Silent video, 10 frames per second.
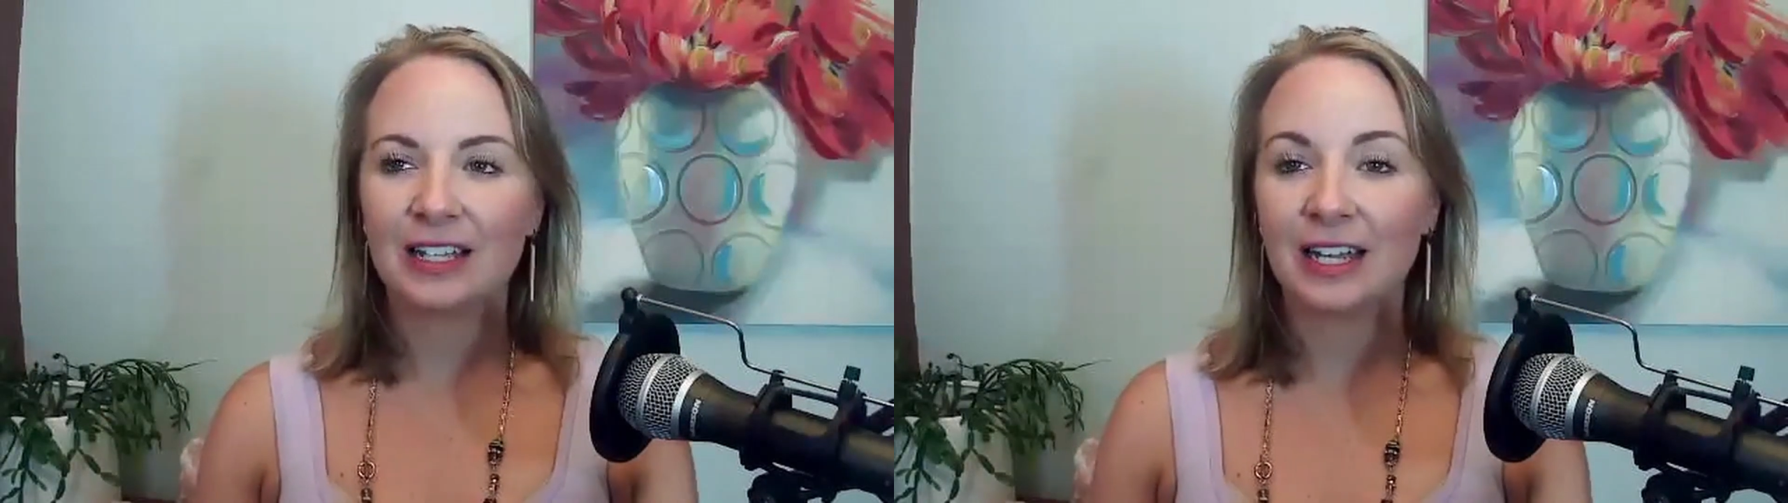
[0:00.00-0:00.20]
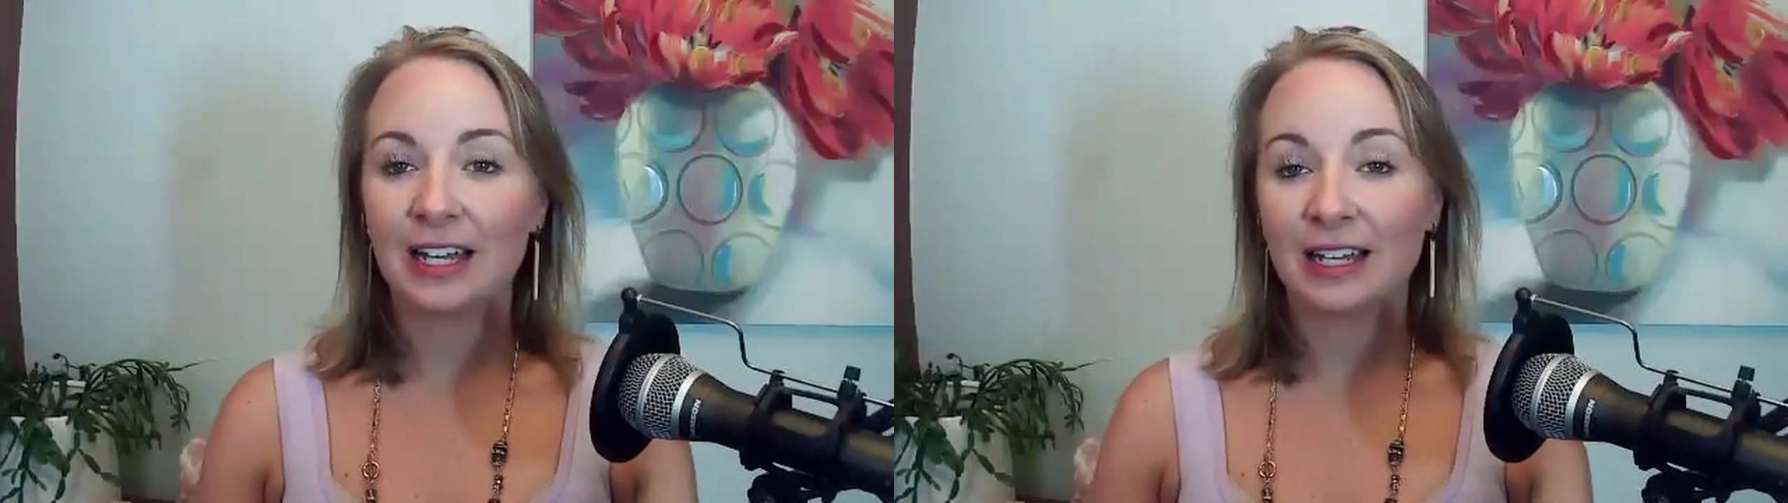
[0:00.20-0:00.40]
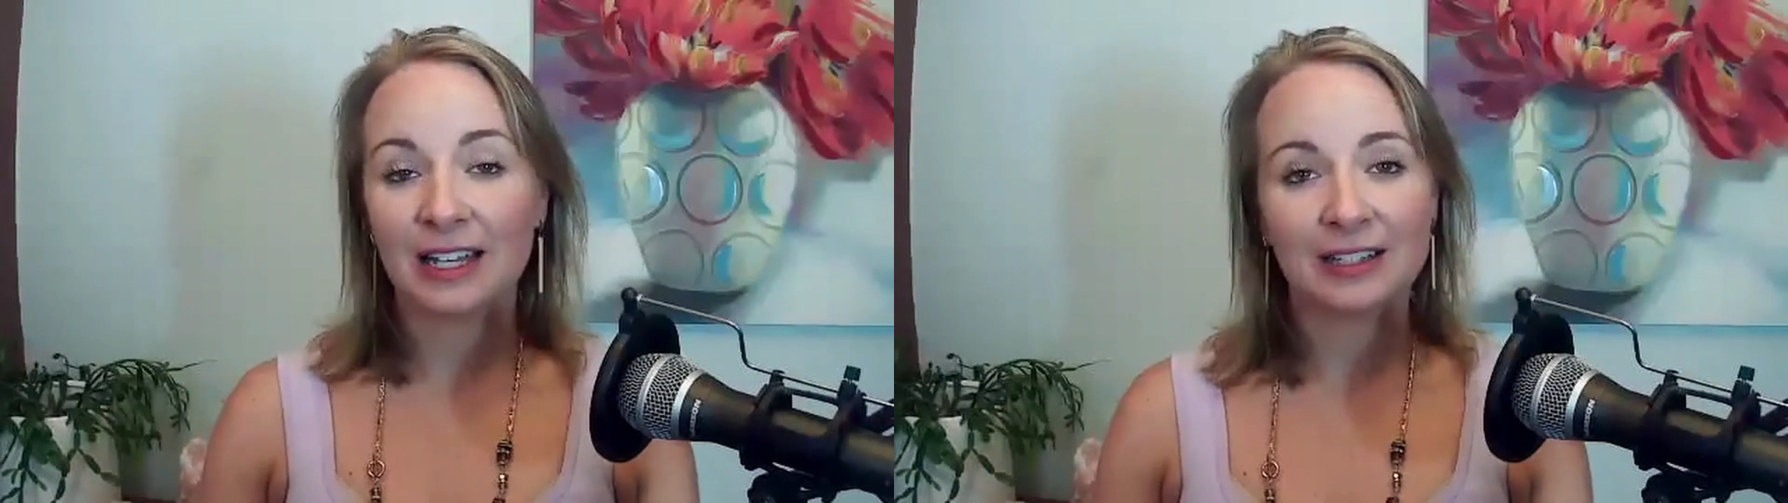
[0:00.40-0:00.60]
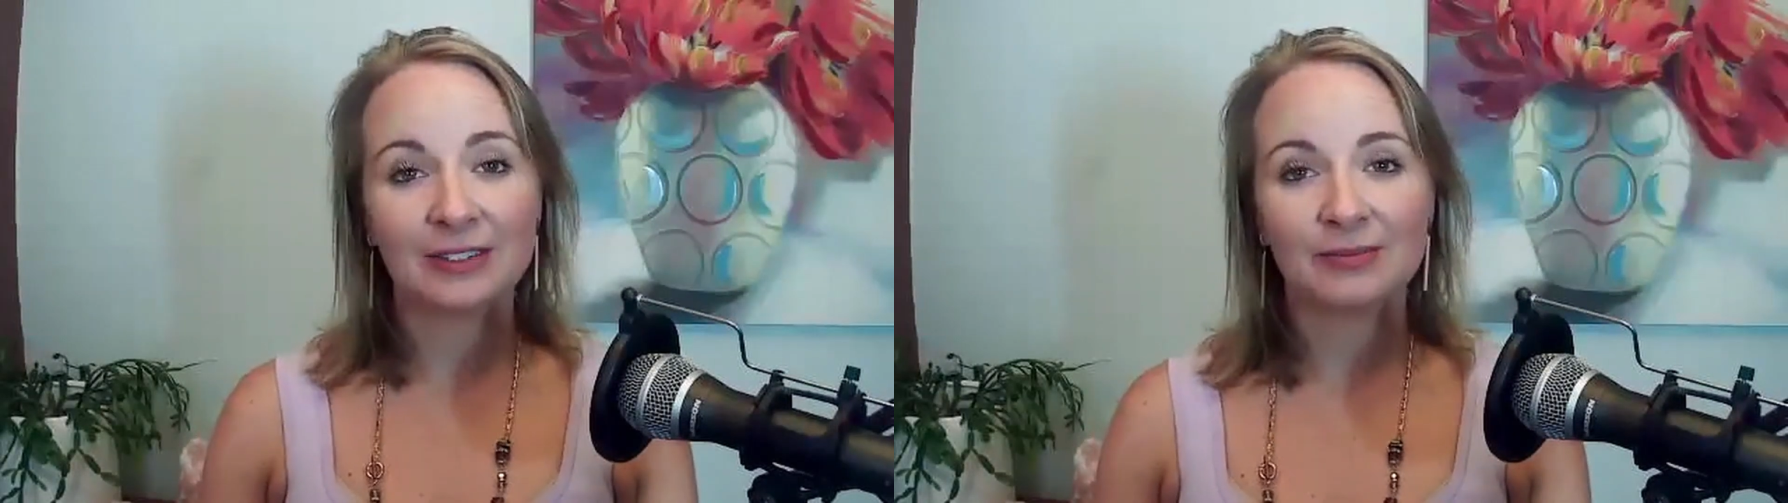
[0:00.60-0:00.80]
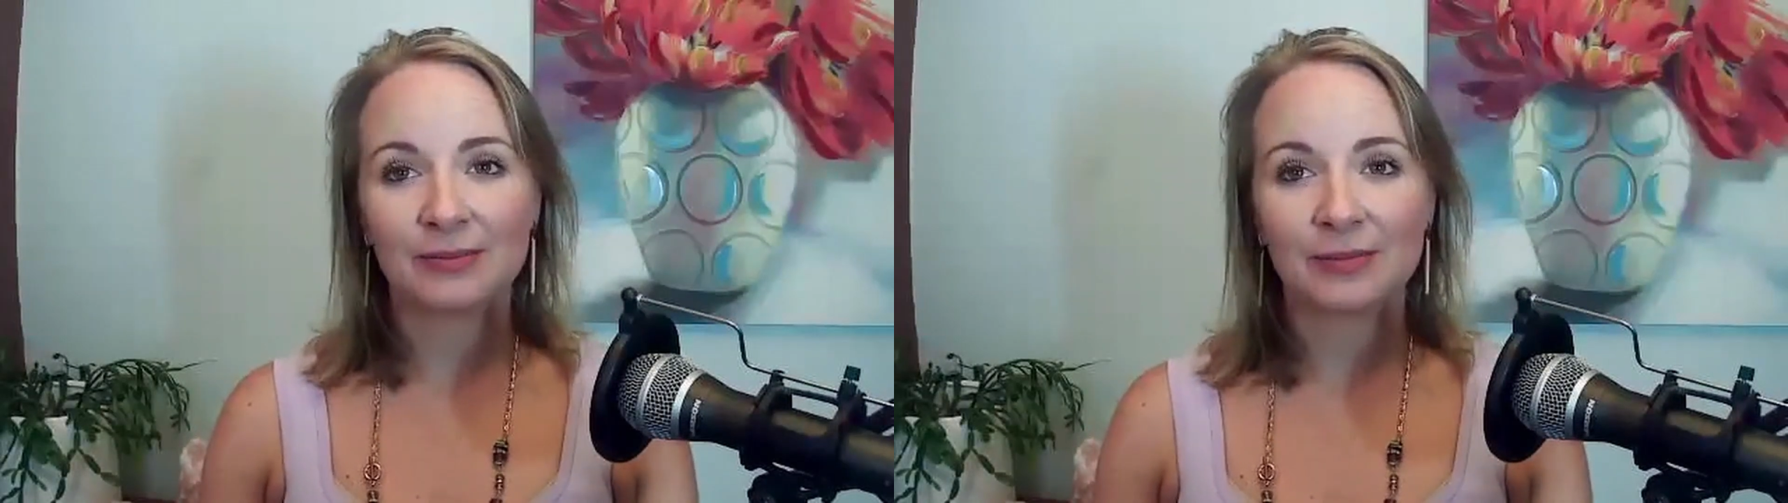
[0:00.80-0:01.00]
Yeah.
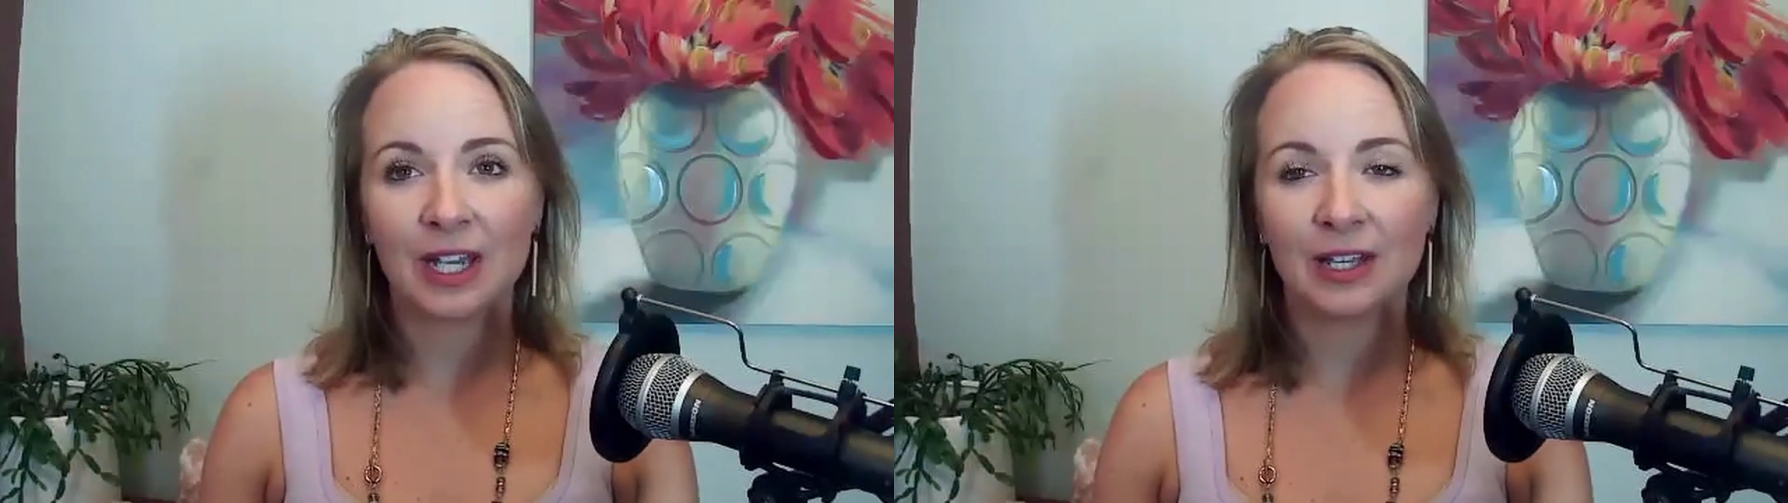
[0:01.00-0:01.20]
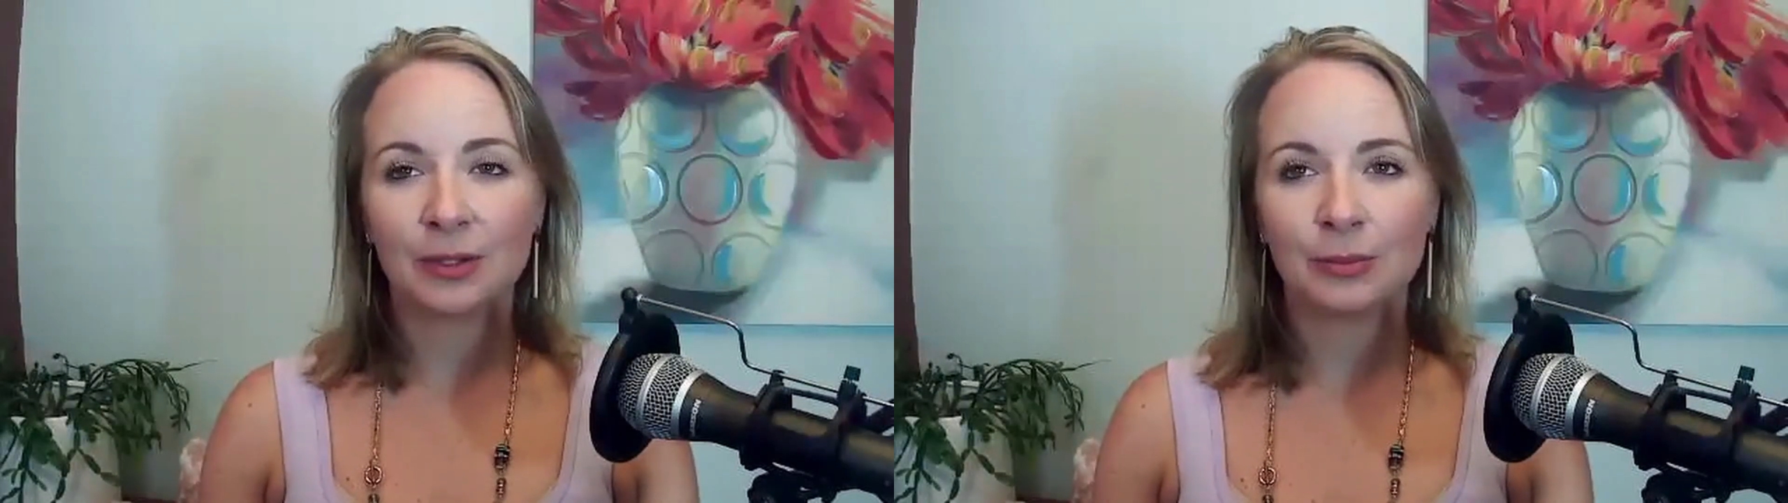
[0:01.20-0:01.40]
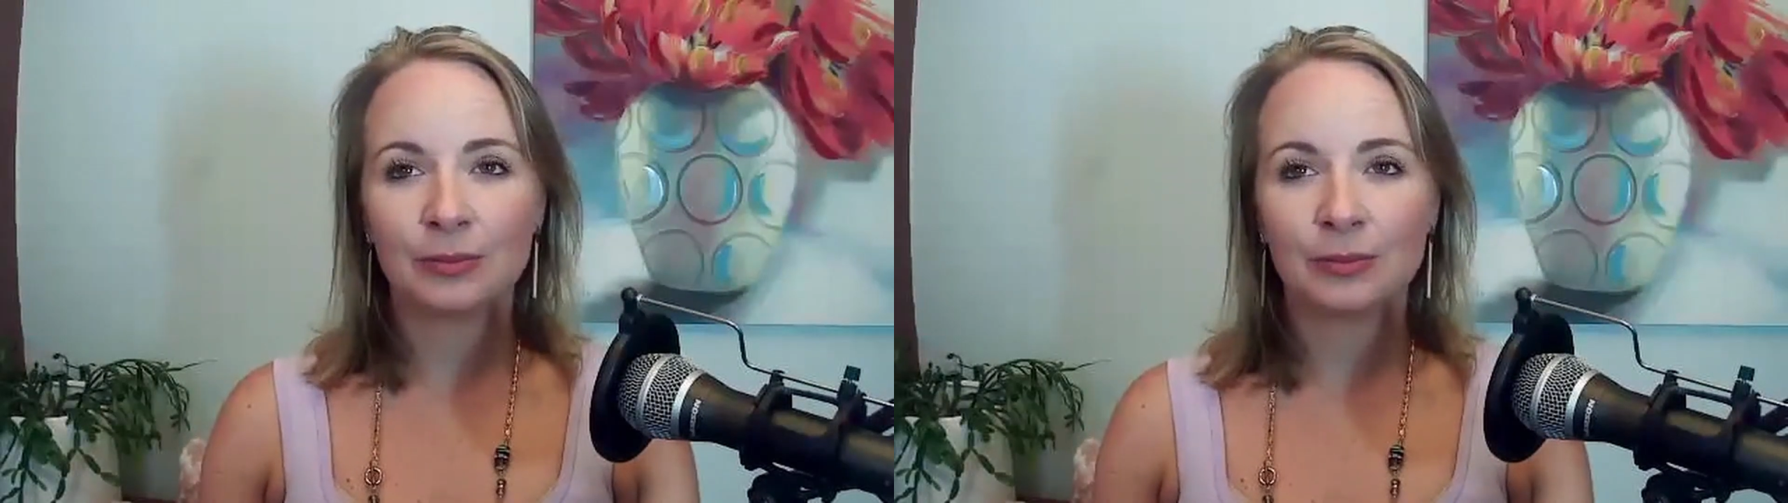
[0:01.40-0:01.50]
And yeah,